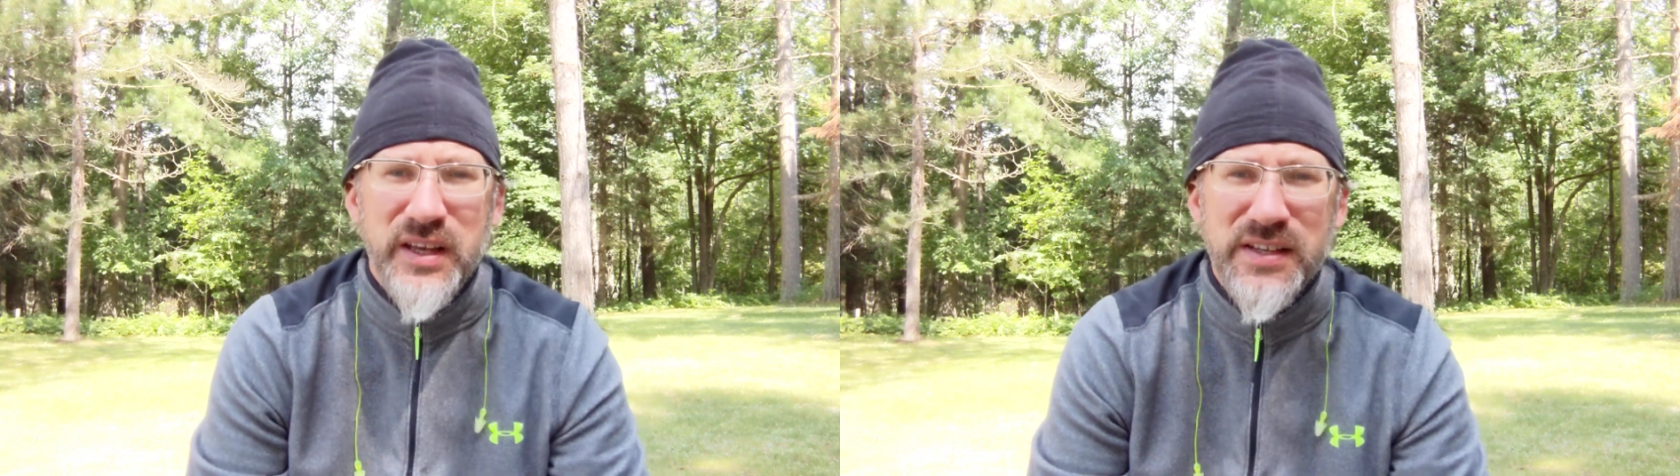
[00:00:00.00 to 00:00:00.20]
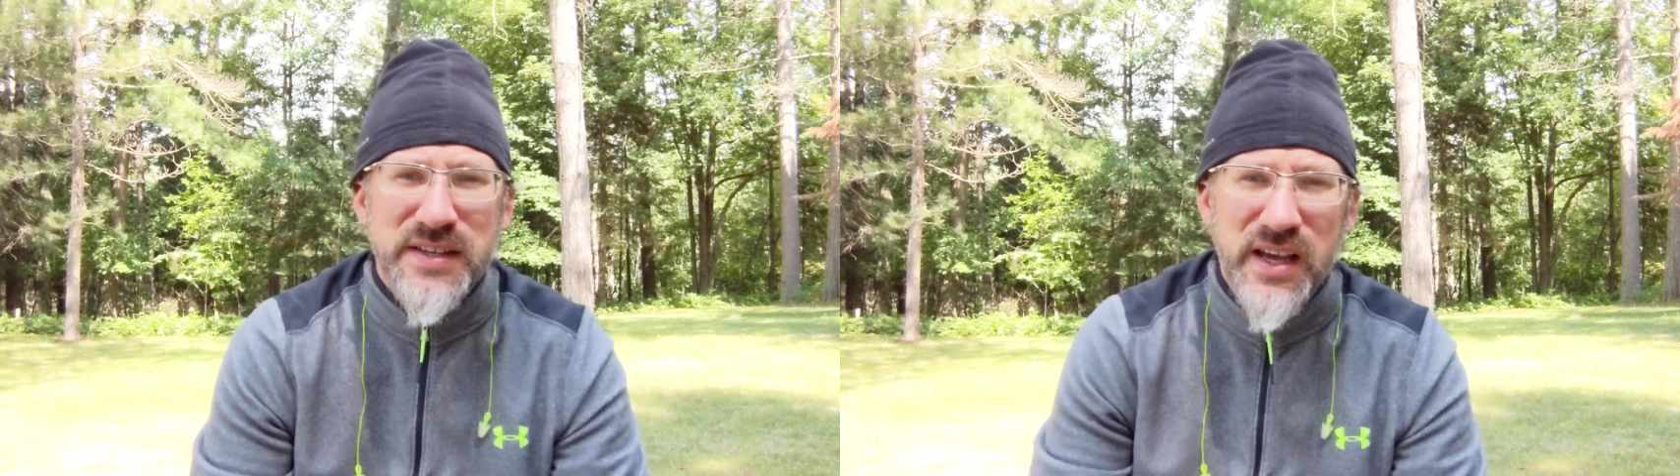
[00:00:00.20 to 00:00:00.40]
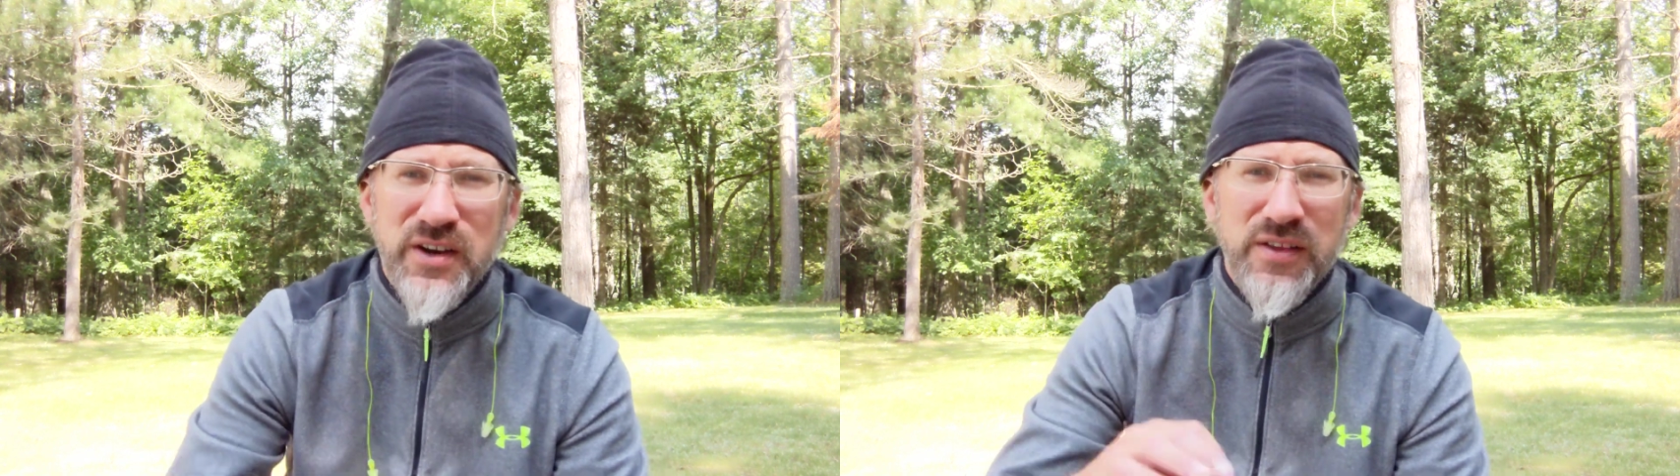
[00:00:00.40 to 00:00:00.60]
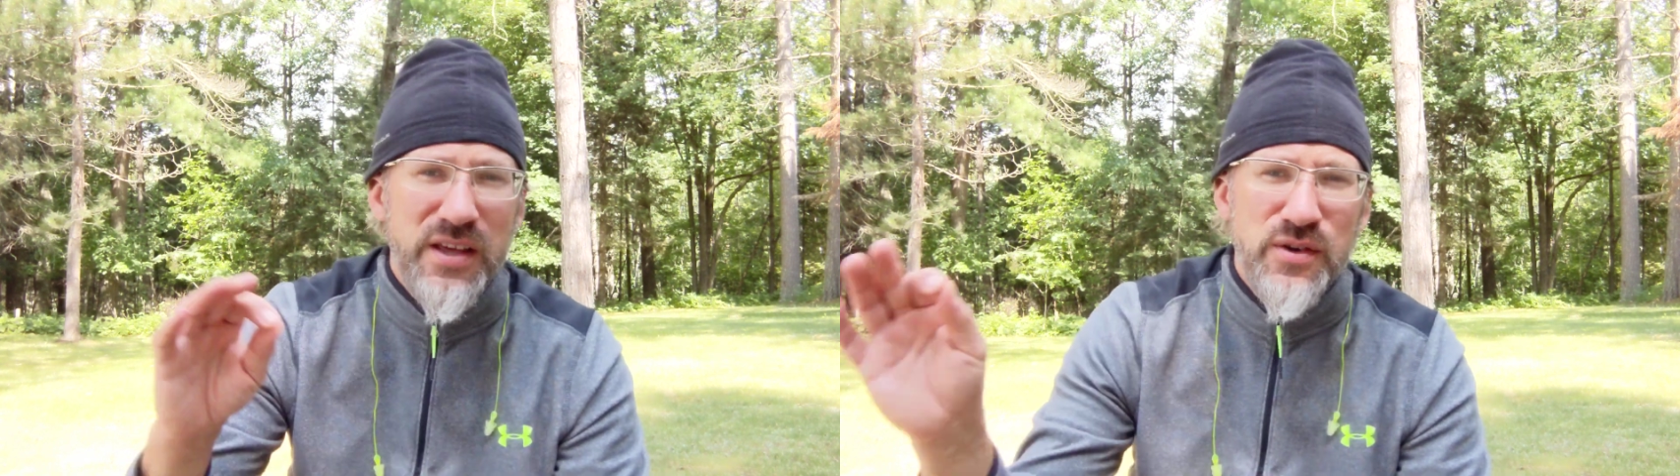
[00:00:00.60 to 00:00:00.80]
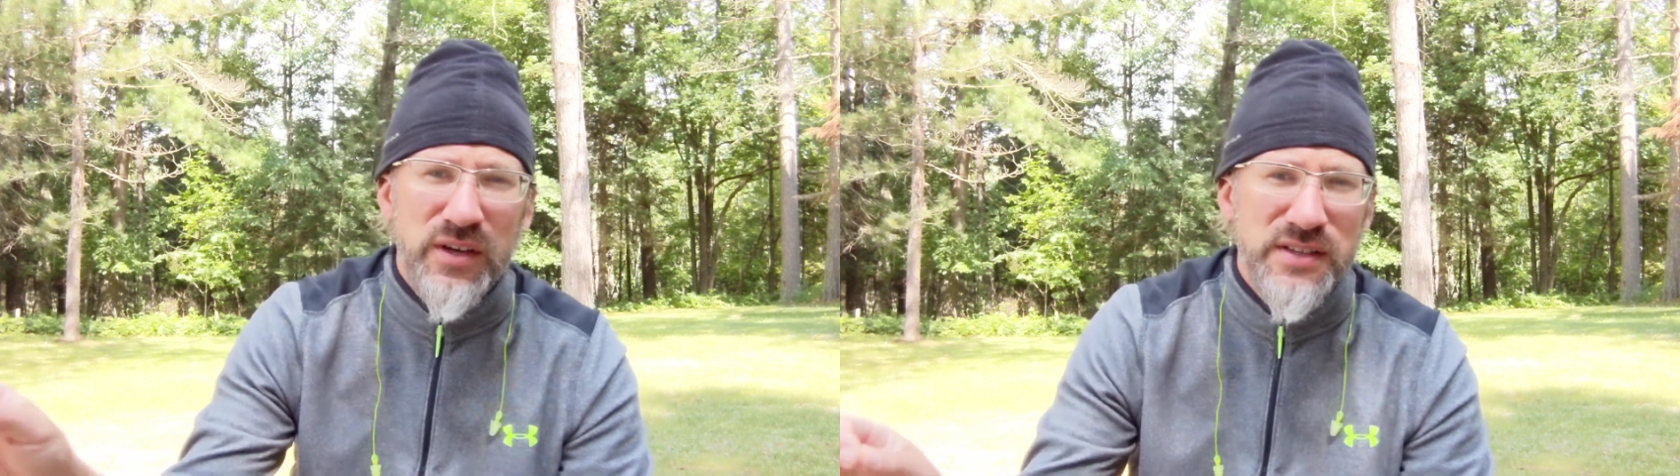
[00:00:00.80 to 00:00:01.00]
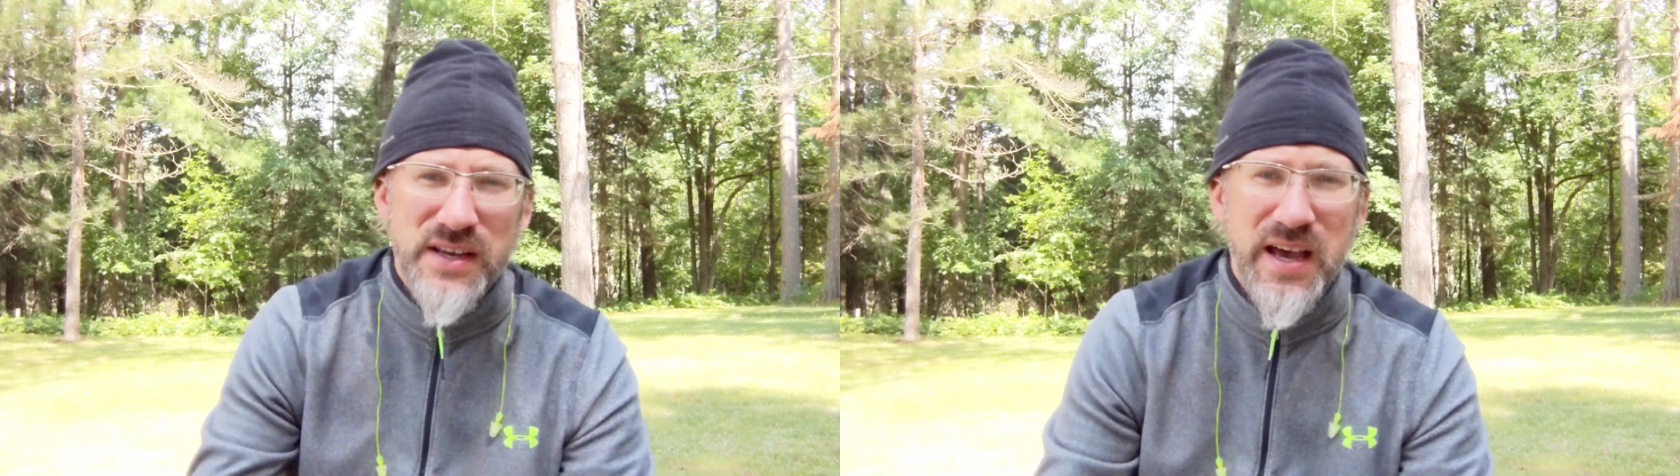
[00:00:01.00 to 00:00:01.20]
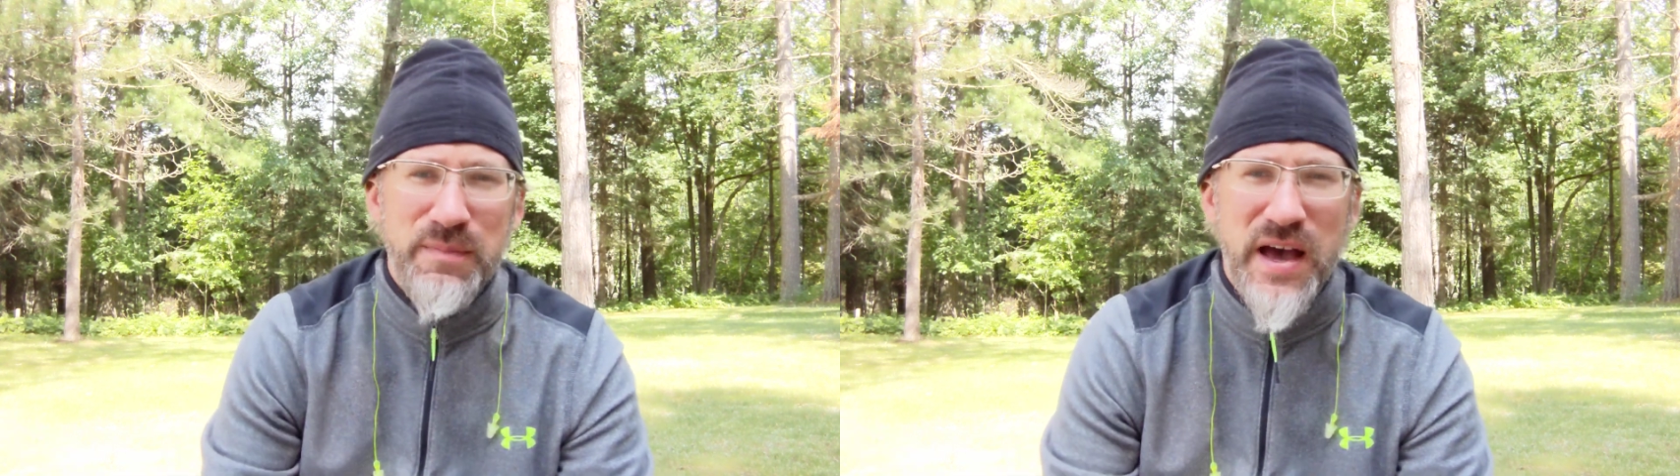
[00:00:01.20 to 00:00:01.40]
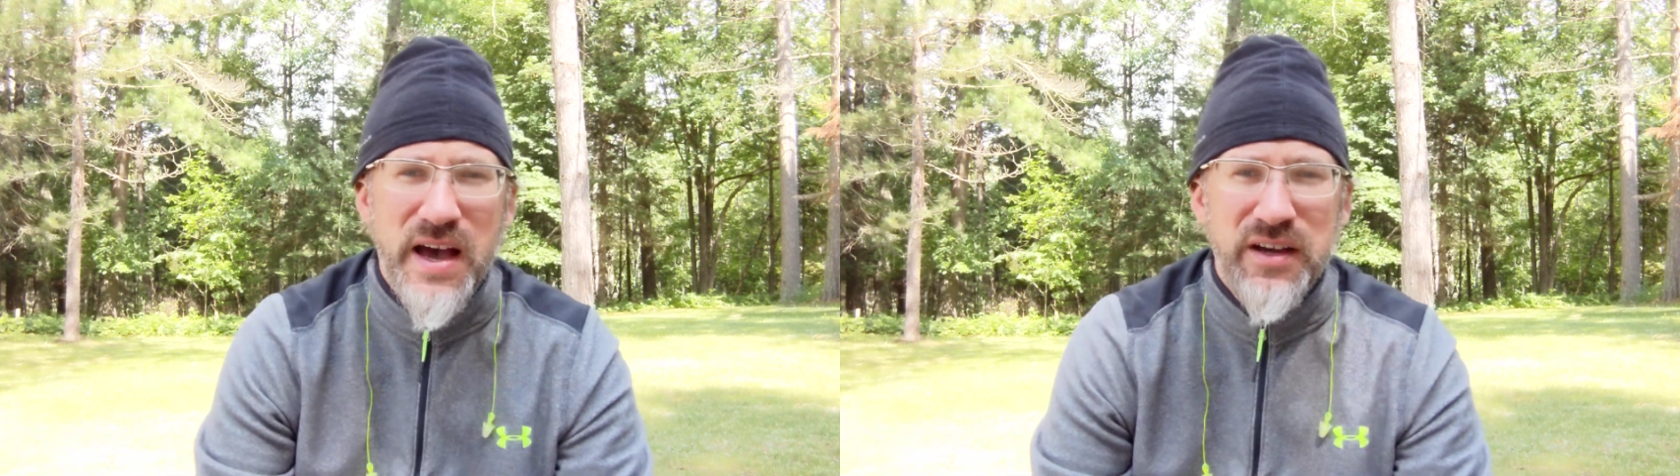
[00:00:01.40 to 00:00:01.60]
It's anger that you can tie
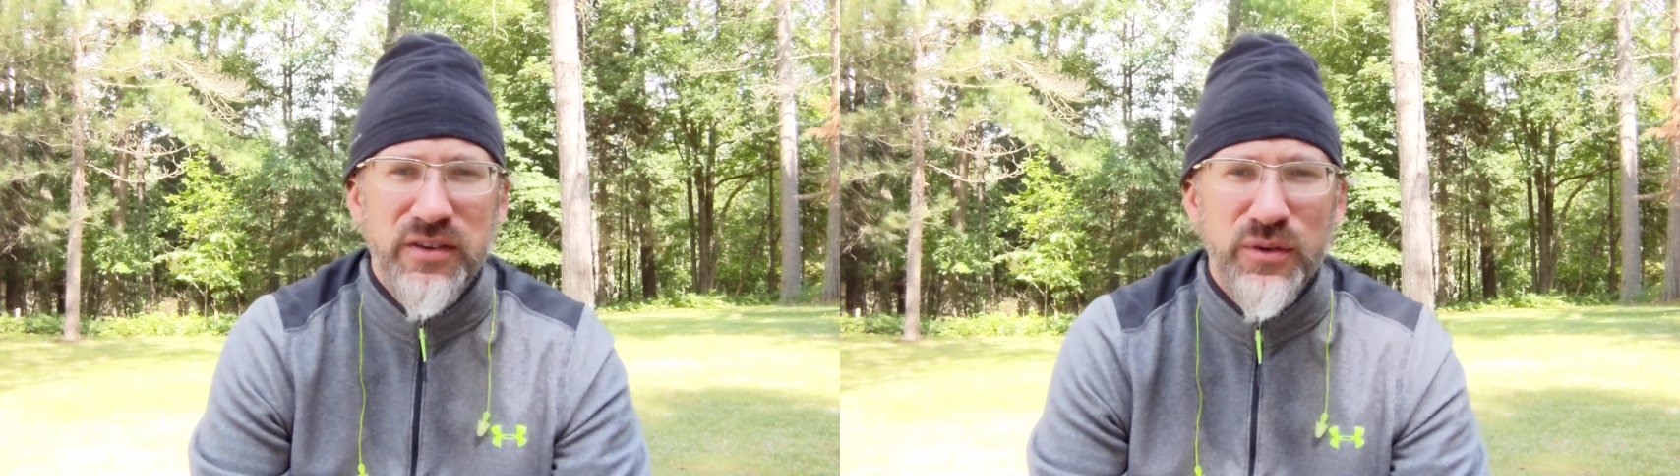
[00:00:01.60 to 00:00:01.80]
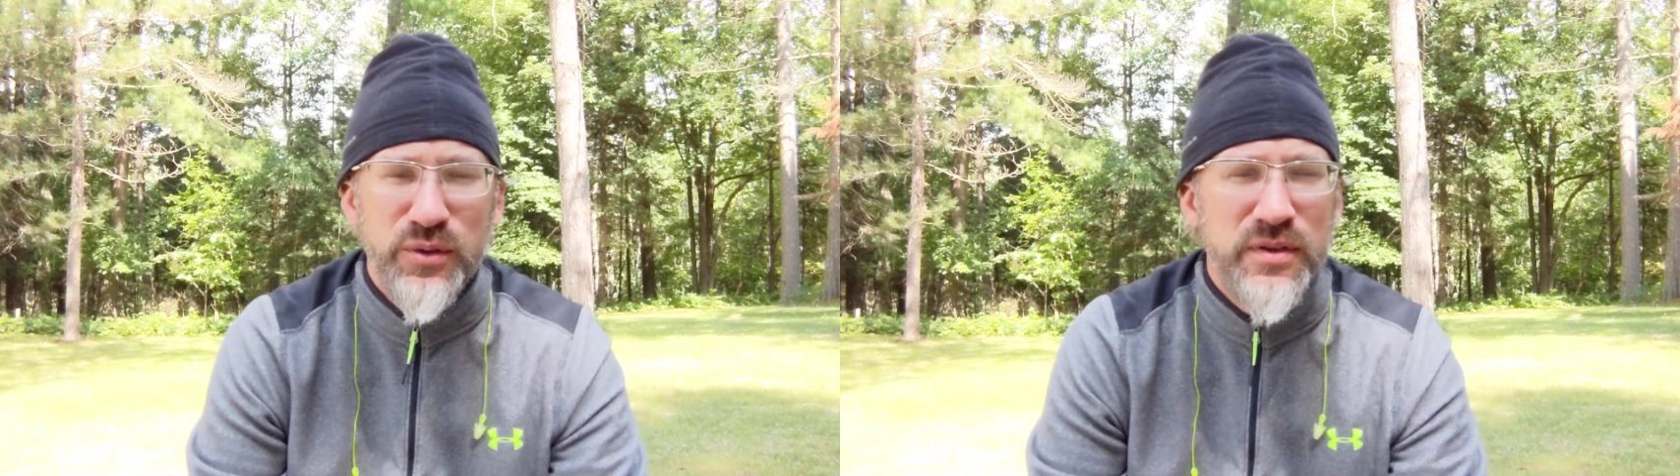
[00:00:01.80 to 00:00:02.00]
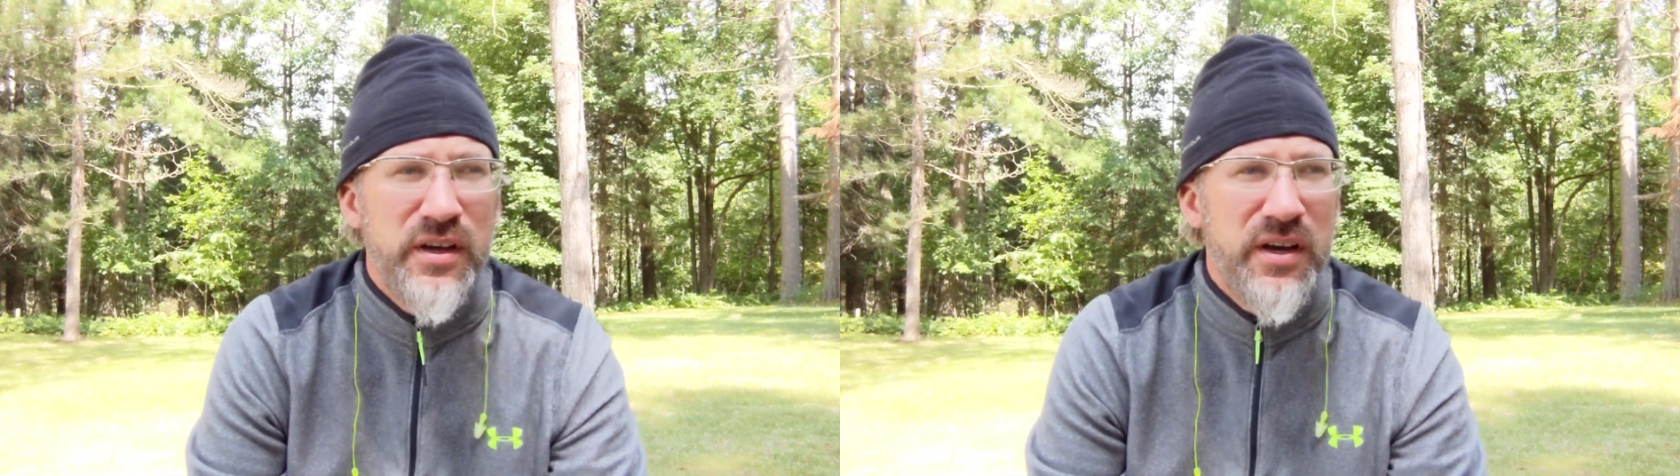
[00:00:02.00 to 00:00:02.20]
back to